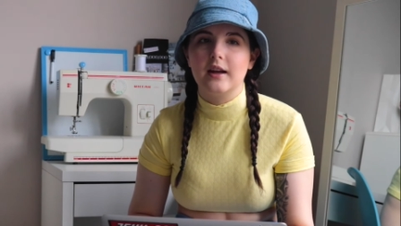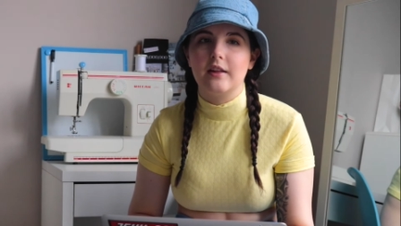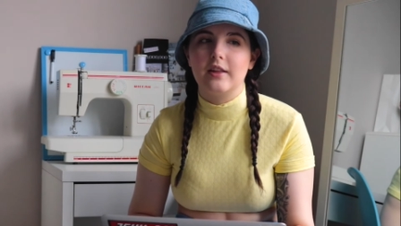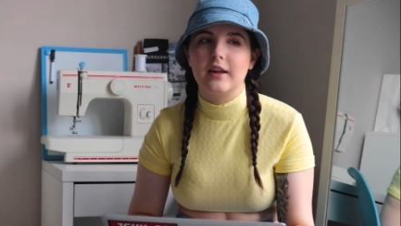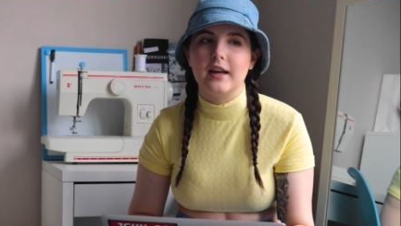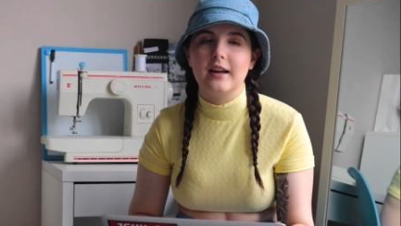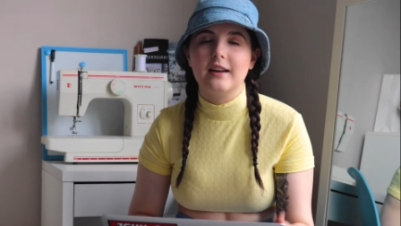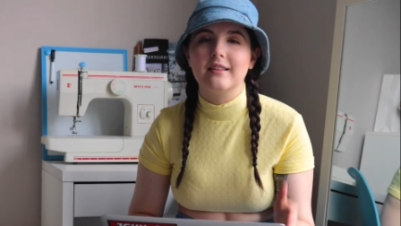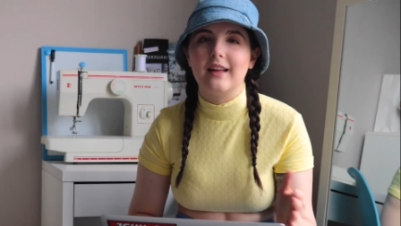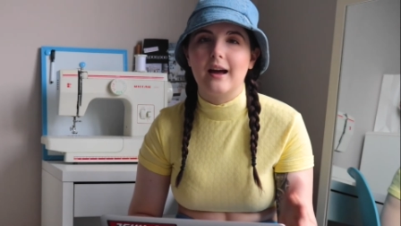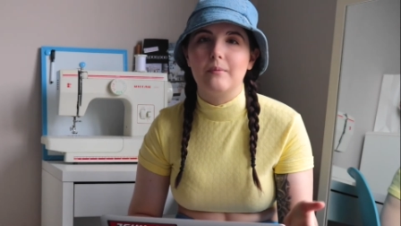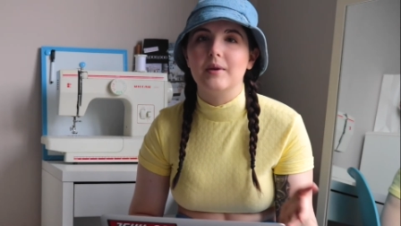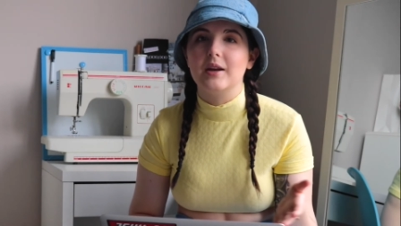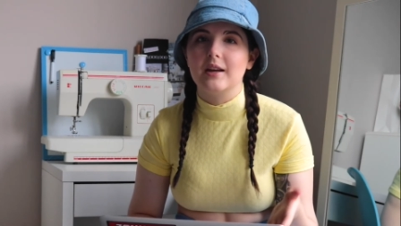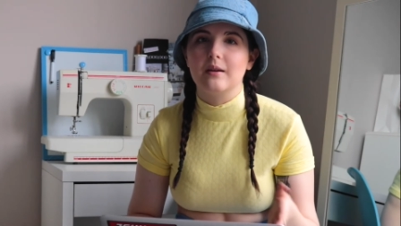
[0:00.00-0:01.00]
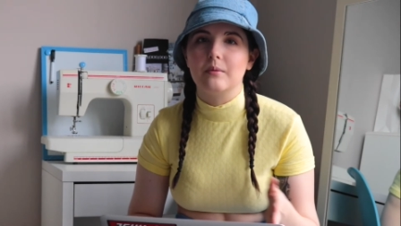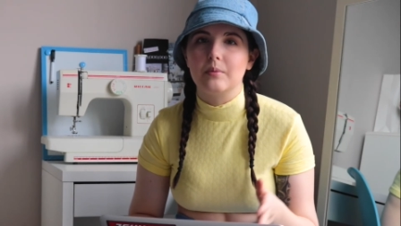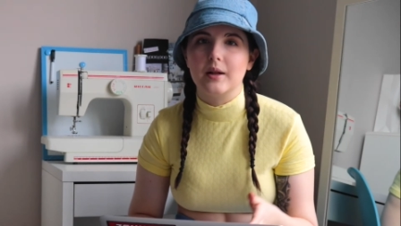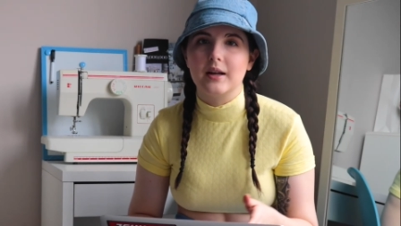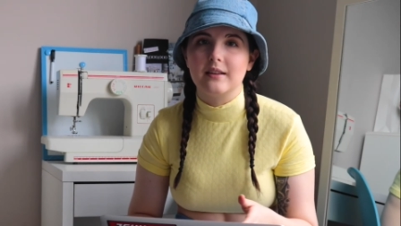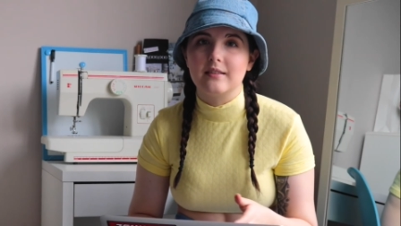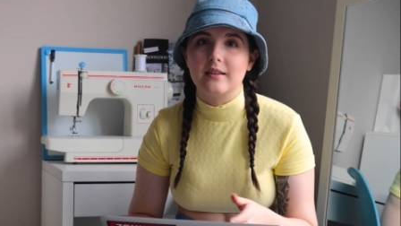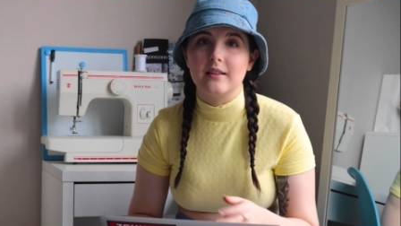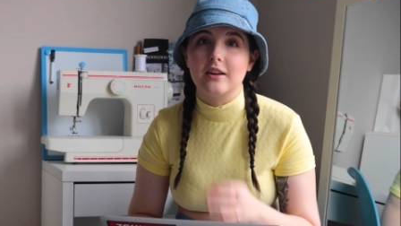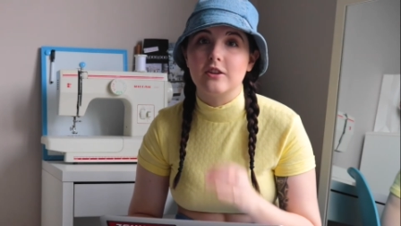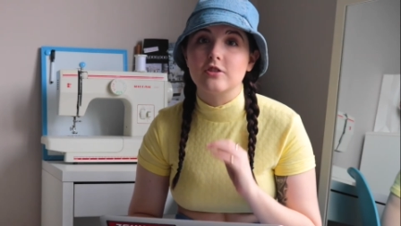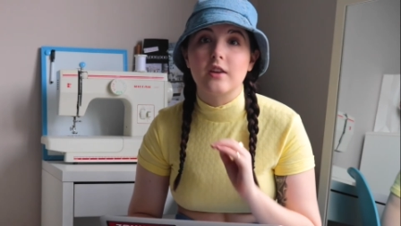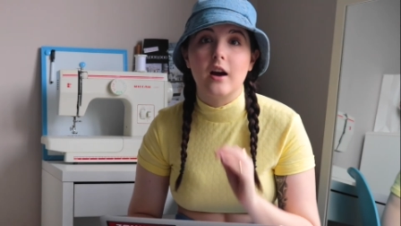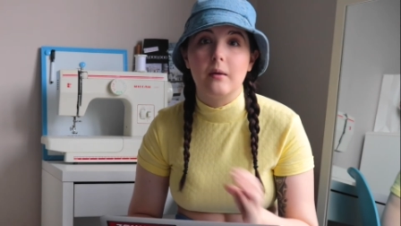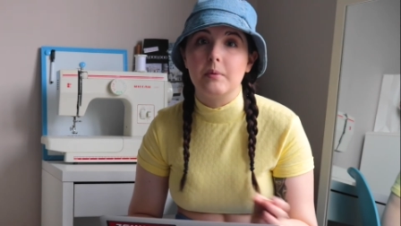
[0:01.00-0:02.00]
are they getting that many complaints that they
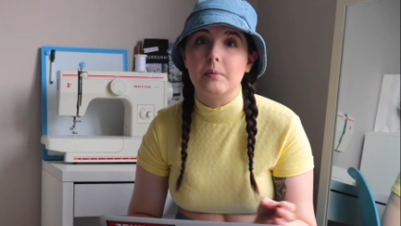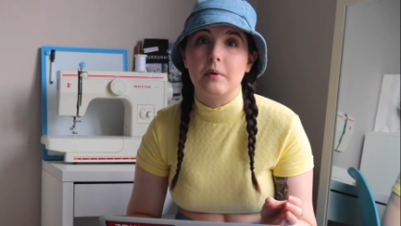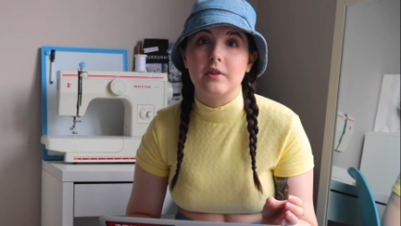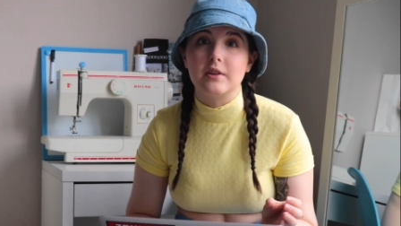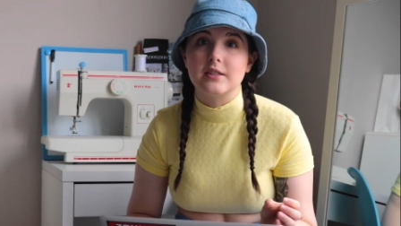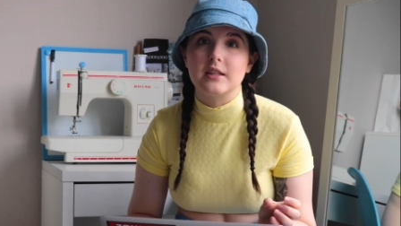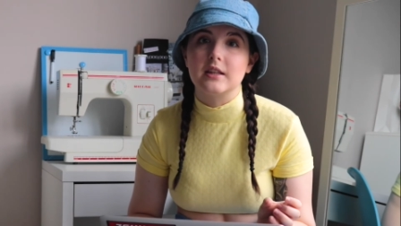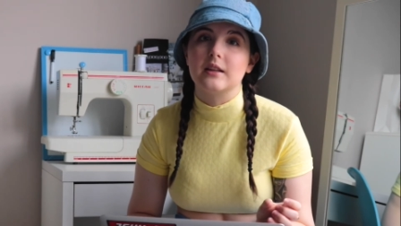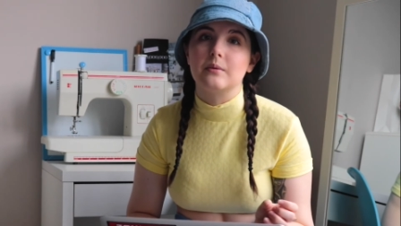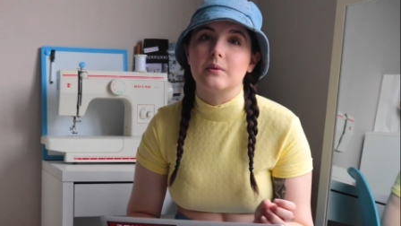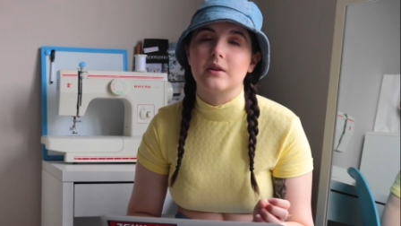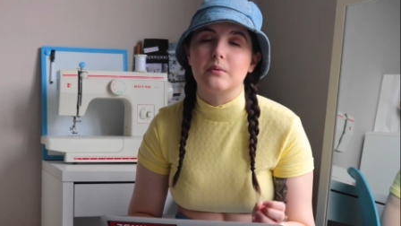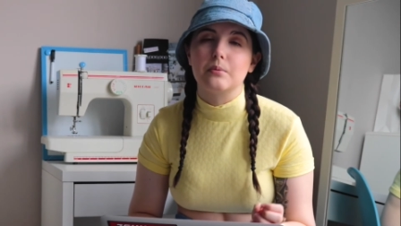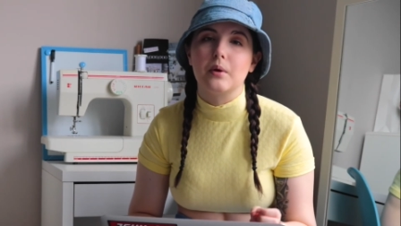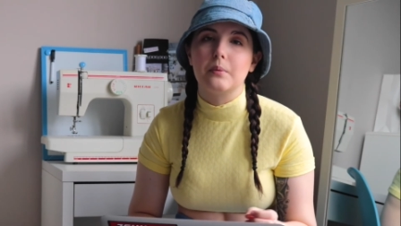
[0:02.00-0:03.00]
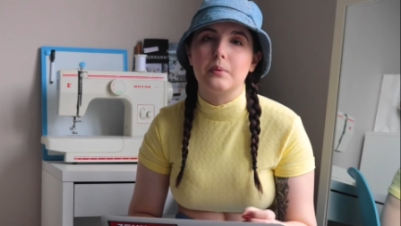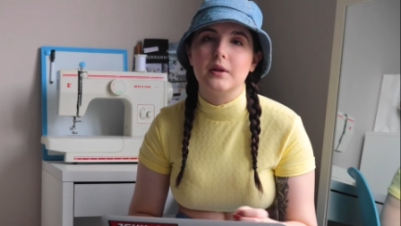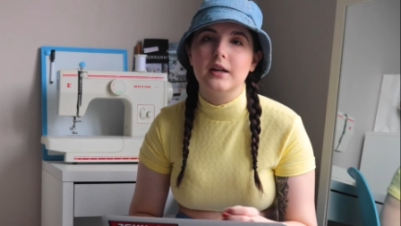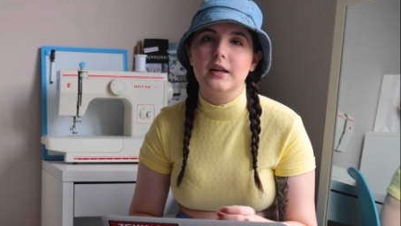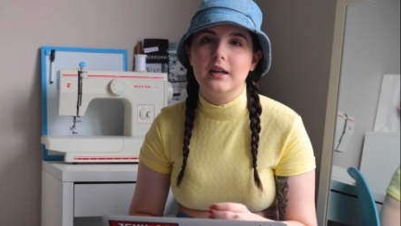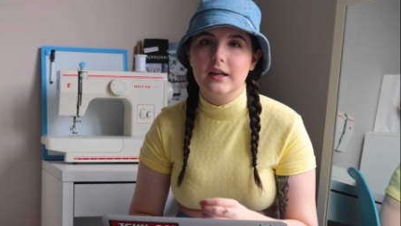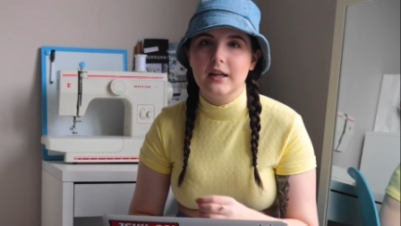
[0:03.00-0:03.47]
just can't be bothered dealing with it properly?